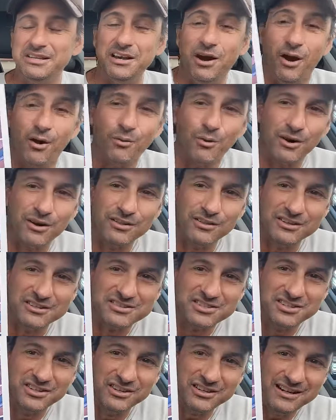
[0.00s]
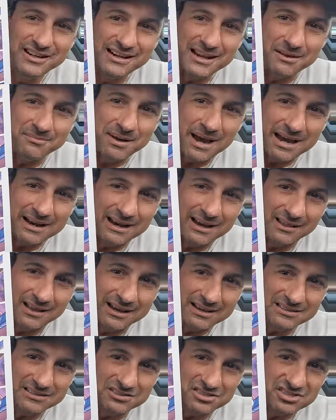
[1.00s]
but the artwork looks good in it, man. I
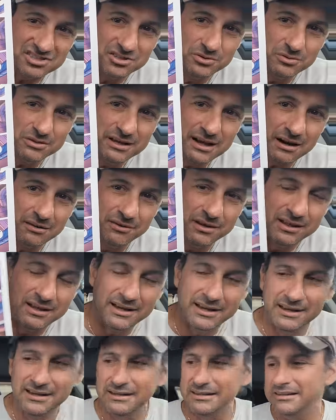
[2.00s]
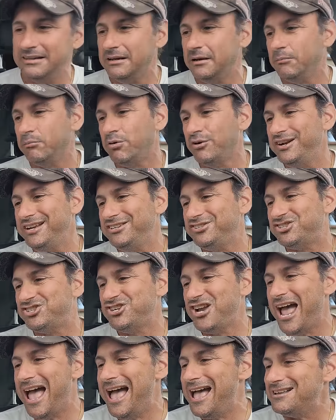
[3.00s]
like the suit and everything. Pretty
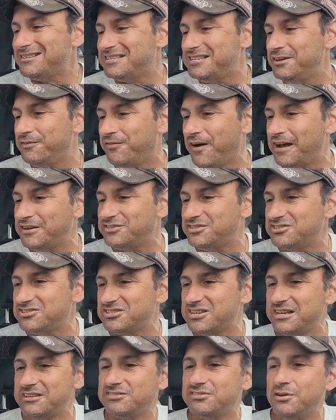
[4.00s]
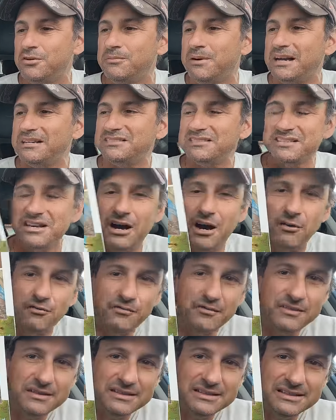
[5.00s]
snazzy, if I should say so
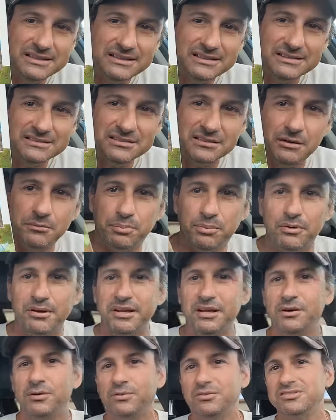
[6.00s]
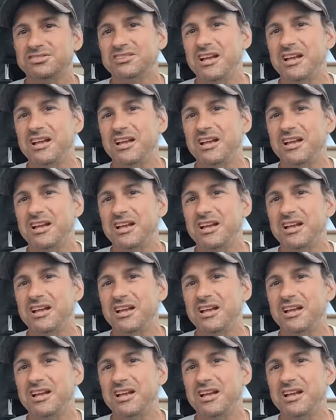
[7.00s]
myself. So pretty cool